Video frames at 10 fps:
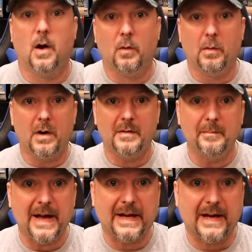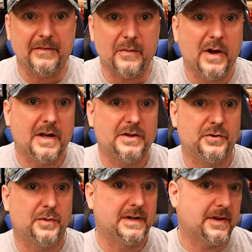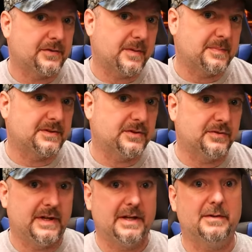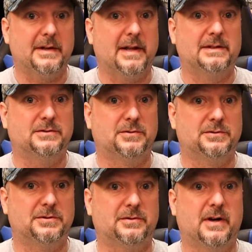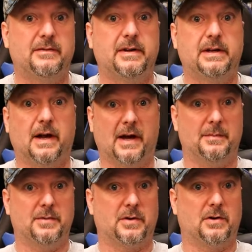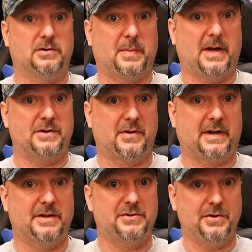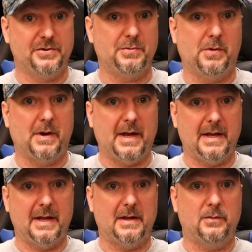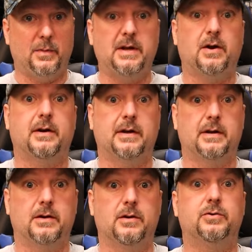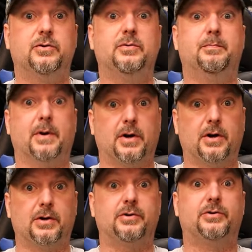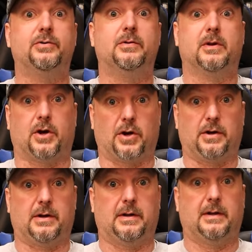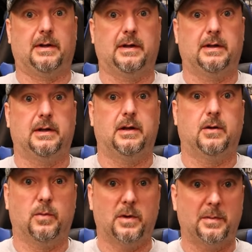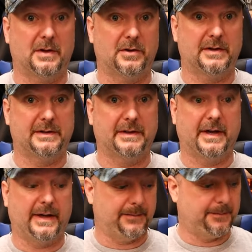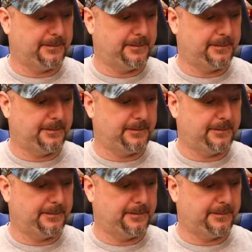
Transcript: Welcome back everyone to another episode here at Light Source Engraving. I'm your host Patrick as usual, and we are here to burn to learn. What are we learning today?